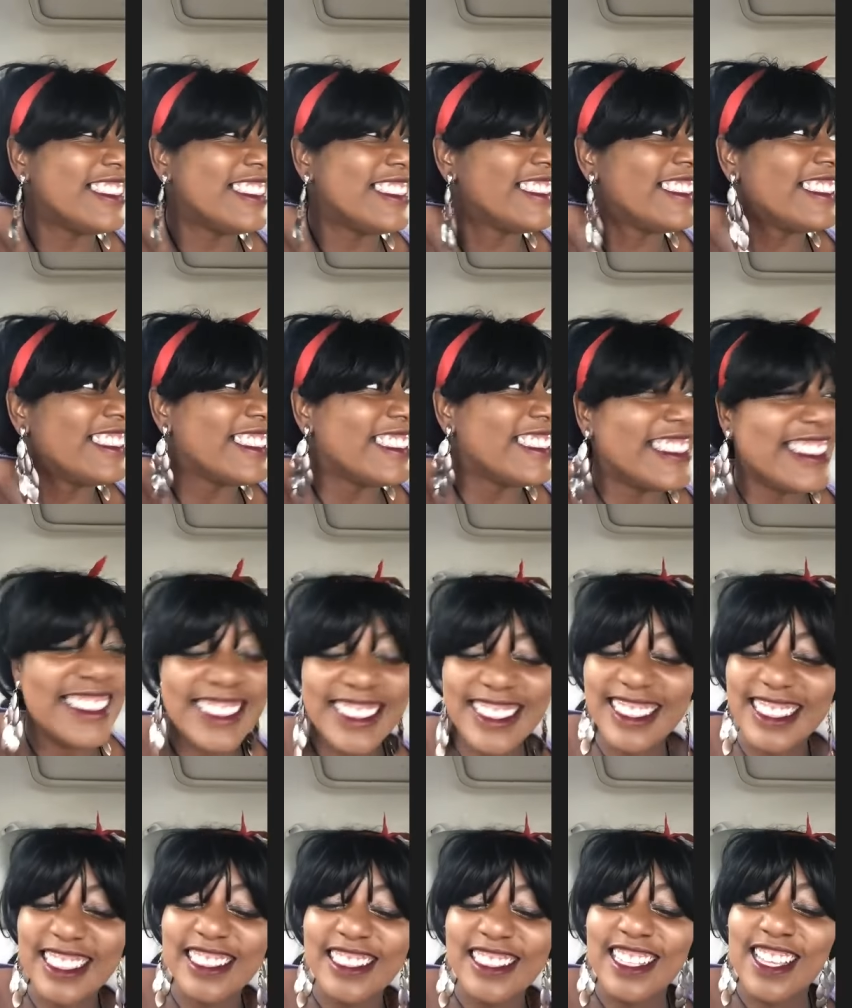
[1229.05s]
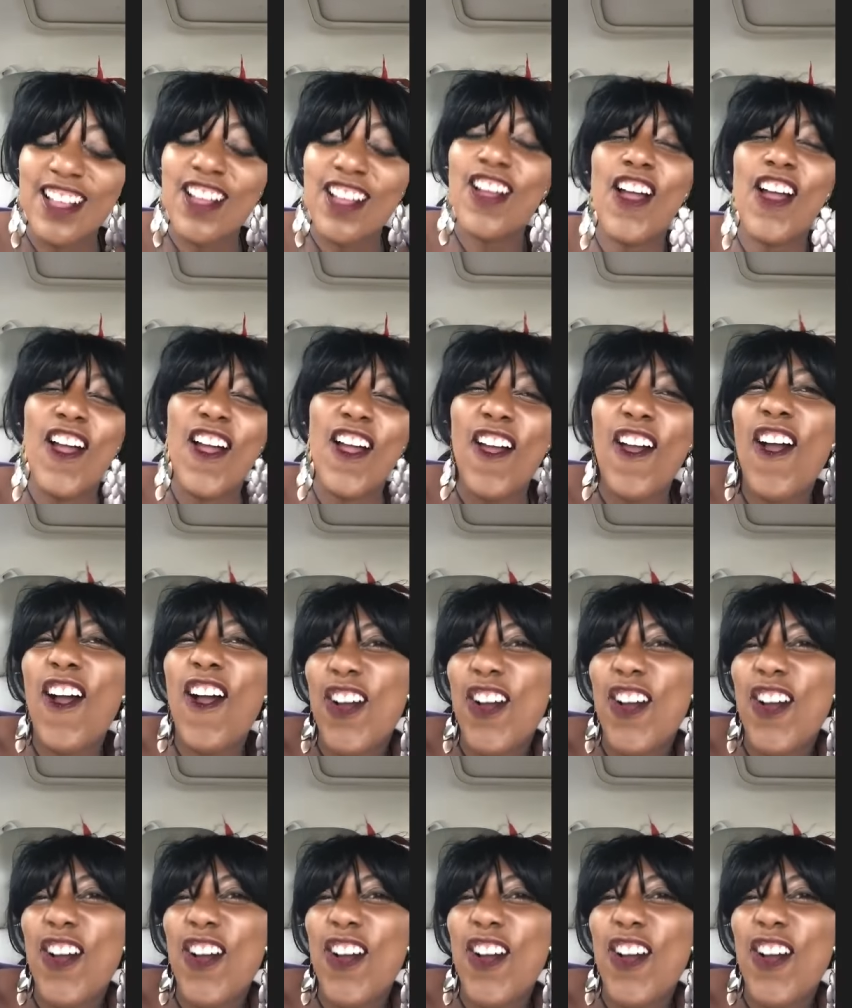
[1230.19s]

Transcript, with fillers: No, come on, please, I'm